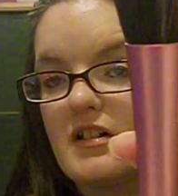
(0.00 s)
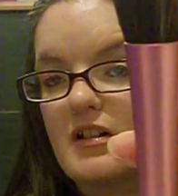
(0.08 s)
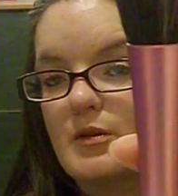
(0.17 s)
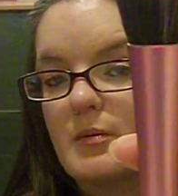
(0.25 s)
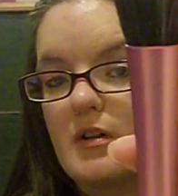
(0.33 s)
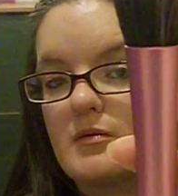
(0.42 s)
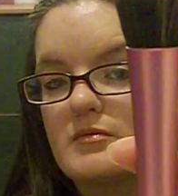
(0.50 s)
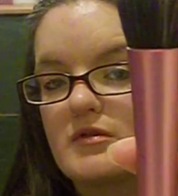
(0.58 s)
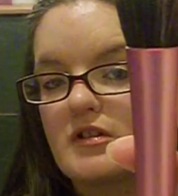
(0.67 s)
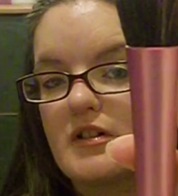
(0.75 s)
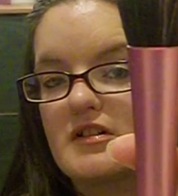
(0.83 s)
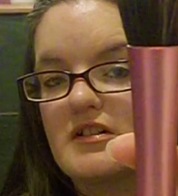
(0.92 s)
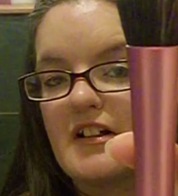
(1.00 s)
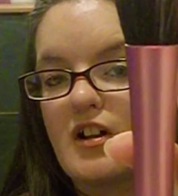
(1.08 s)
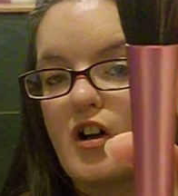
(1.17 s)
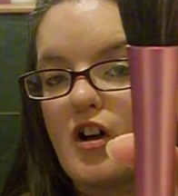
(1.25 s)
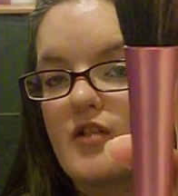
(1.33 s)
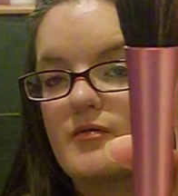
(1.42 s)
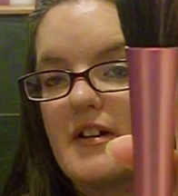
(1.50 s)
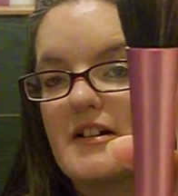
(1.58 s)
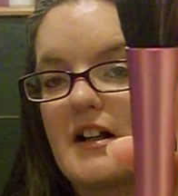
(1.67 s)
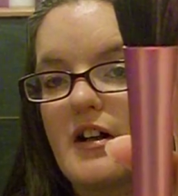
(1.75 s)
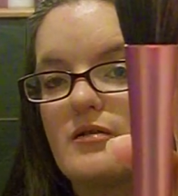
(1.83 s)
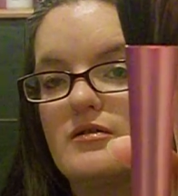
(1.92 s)
at the bottom, so it's like halfway
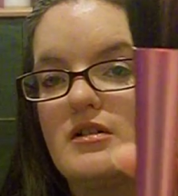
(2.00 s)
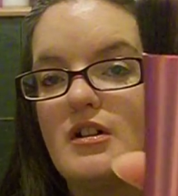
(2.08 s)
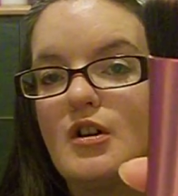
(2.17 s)
down,